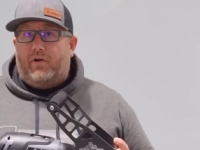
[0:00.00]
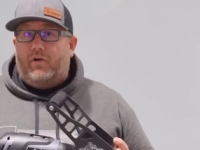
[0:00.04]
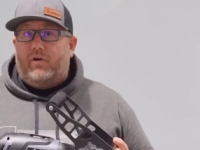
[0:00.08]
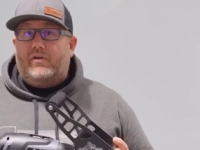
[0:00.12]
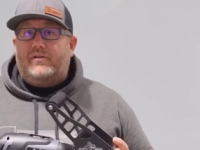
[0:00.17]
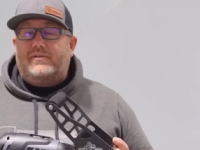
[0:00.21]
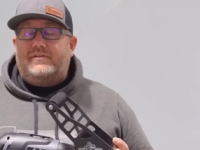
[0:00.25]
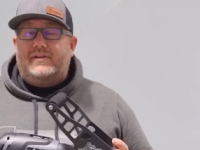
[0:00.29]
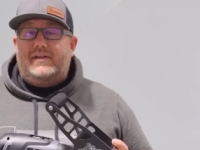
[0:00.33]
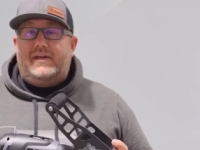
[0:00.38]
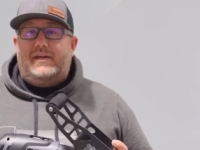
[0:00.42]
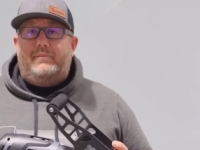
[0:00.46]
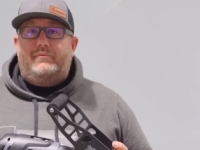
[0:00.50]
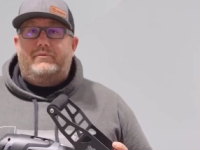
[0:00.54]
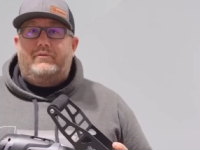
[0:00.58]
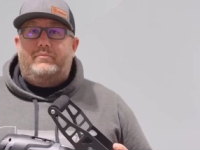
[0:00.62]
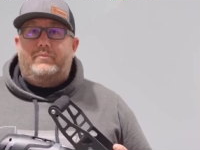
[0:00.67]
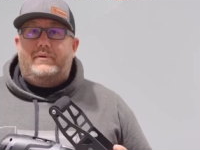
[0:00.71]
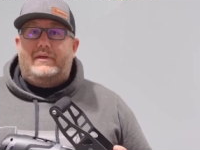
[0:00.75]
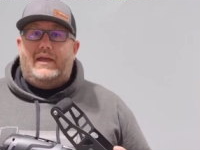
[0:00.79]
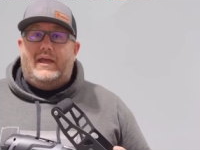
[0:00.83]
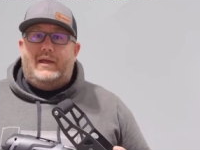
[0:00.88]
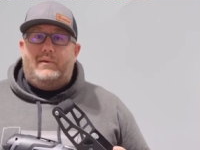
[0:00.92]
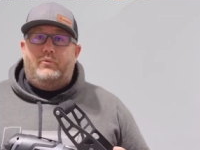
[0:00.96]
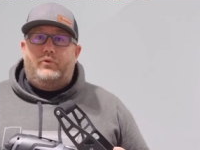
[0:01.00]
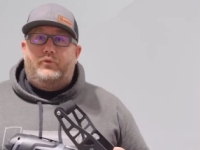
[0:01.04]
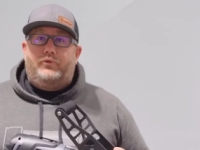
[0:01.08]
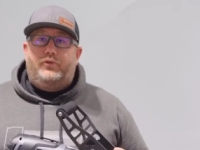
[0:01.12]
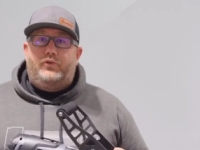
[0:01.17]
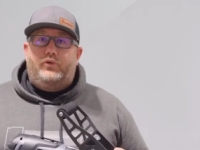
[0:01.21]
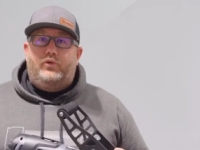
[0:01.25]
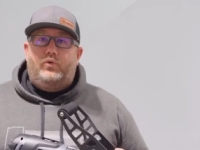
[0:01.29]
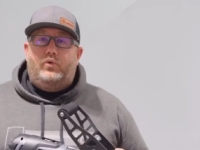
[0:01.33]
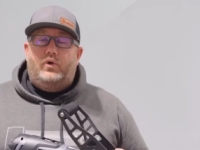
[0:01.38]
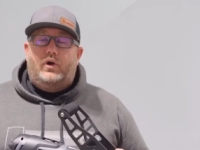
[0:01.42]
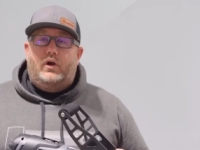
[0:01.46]
car teams be able
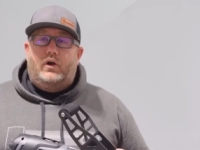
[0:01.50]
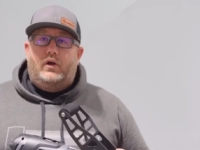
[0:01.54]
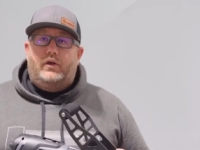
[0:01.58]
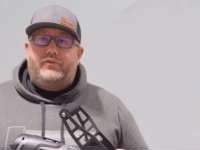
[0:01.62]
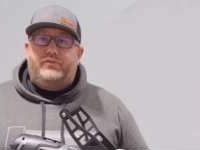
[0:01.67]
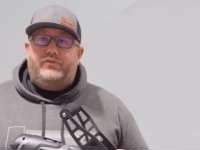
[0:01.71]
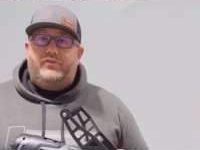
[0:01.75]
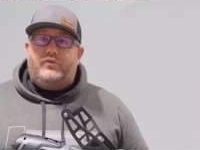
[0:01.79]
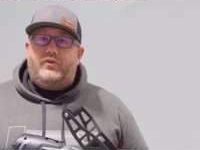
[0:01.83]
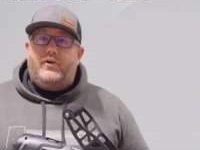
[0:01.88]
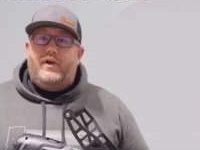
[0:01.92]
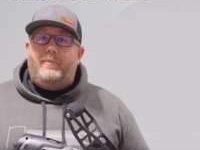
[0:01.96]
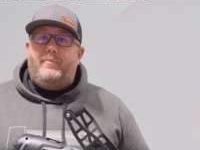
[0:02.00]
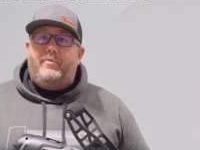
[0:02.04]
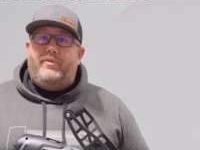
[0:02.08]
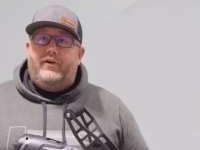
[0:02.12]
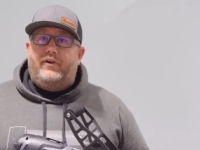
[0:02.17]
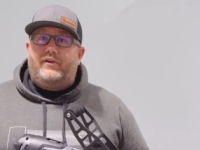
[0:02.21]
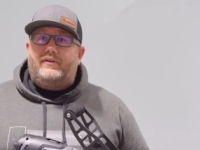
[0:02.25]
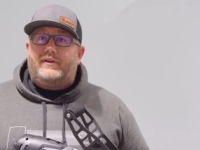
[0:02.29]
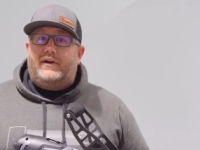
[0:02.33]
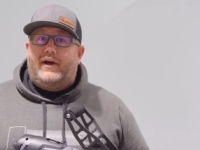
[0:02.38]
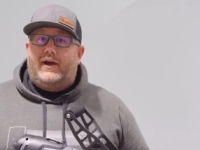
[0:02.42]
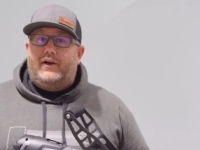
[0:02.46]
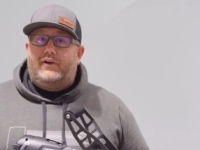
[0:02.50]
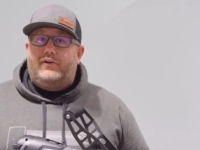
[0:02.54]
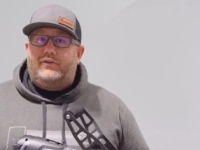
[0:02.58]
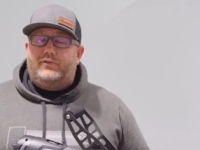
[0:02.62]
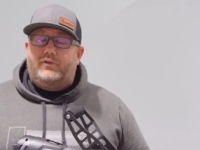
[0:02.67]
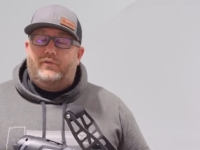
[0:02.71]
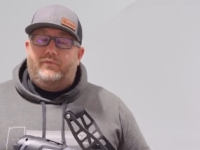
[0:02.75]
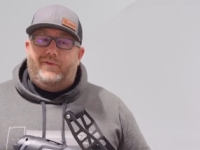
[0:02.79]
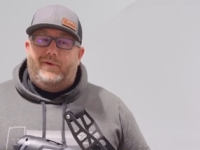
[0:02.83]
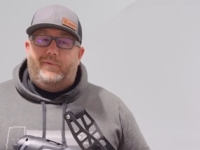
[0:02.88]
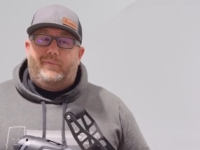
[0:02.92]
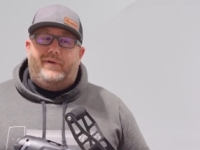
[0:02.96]
to uh, scrape their tires.
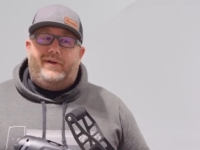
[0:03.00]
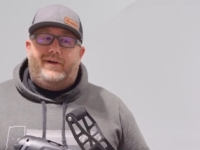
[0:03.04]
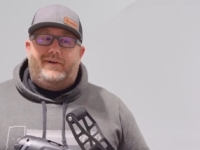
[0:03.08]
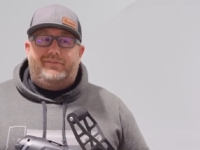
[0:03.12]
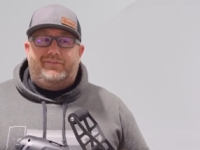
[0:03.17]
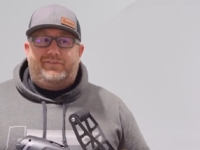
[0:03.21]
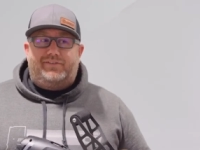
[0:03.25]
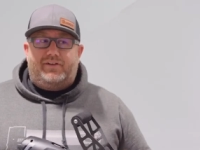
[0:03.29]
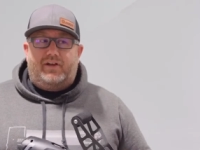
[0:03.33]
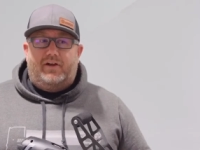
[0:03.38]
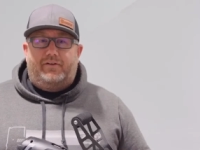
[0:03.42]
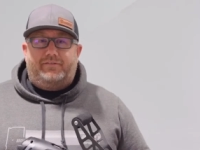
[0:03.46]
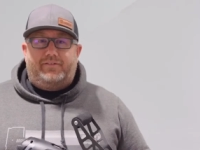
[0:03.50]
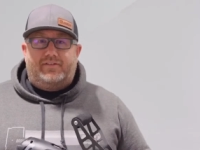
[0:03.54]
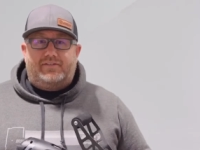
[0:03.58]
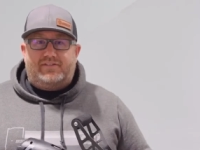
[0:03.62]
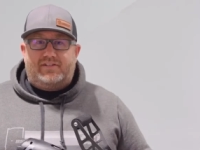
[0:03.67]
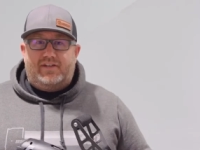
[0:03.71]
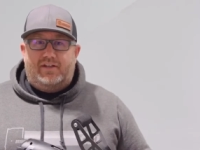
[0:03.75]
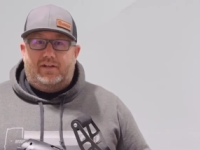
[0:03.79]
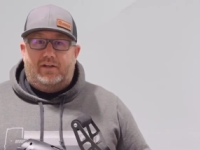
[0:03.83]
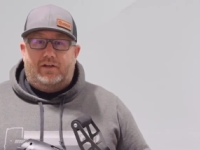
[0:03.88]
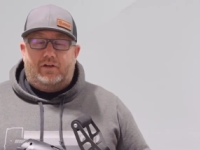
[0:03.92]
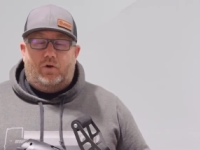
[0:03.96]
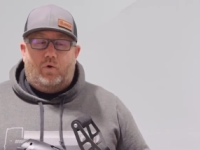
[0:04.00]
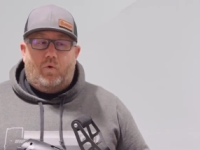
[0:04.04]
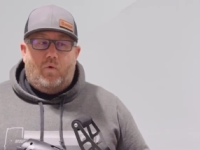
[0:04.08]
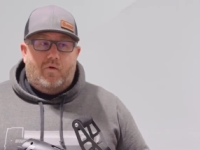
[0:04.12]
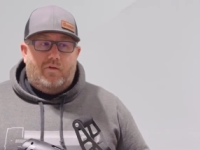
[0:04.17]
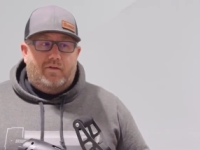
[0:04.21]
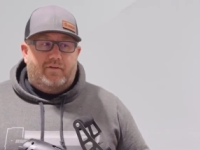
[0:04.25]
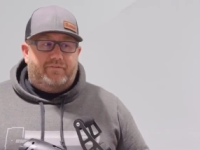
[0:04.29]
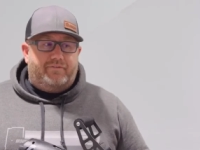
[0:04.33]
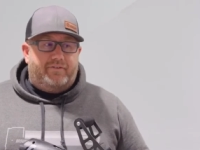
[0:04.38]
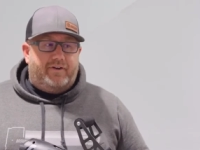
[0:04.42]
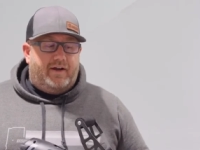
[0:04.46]
So if they went out and scuffed a set in to
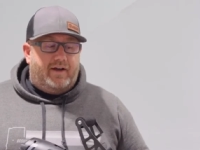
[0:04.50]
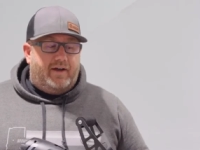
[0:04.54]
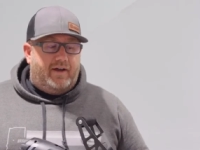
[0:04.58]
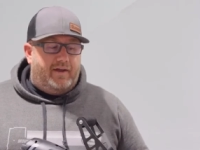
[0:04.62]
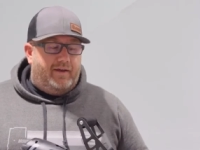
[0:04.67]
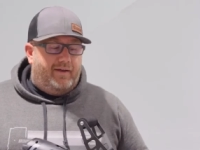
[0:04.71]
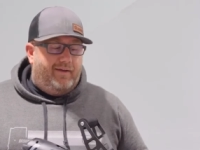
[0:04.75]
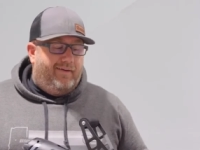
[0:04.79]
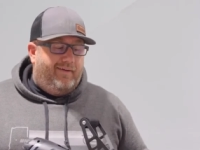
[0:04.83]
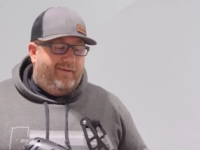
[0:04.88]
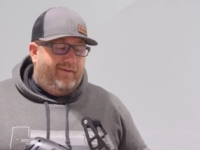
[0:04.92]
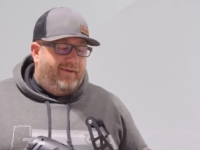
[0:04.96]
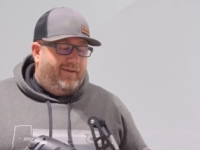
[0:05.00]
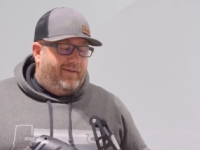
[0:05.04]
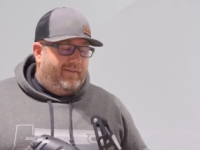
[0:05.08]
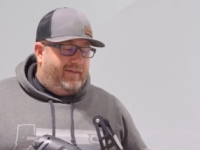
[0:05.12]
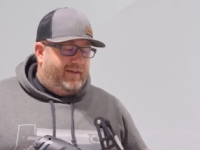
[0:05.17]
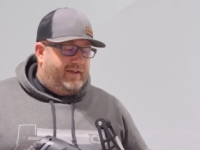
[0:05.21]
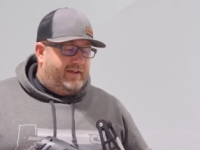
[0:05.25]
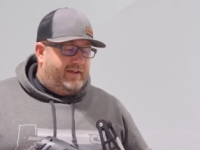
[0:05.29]
qualify, they